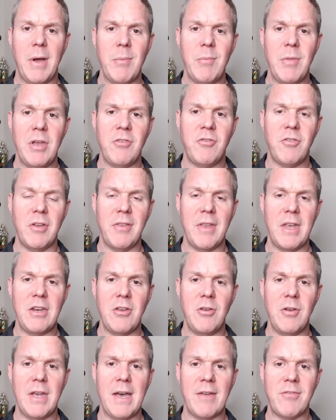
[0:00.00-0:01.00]
I mentioned that
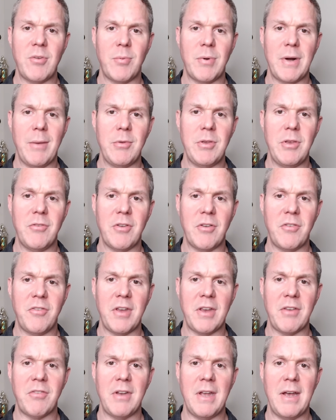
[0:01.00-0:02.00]
you'd have to probably use a
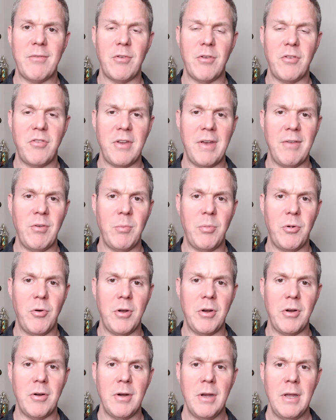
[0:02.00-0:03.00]
six and a half or seven
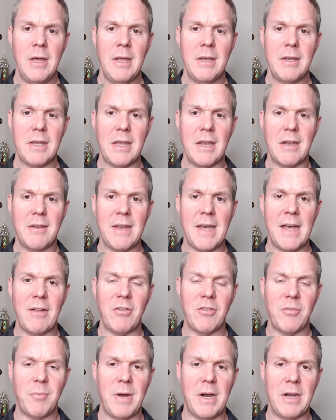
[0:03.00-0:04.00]
pointer to get
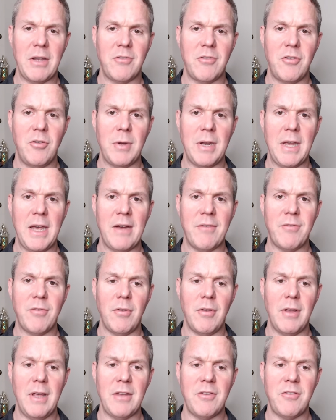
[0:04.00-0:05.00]
Dallas minus two and a half
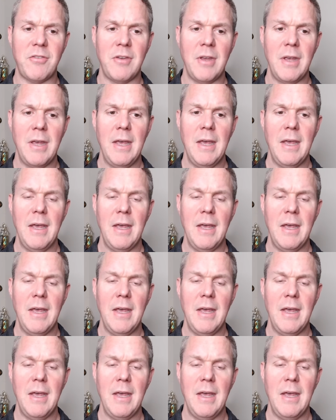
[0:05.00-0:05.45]
or less.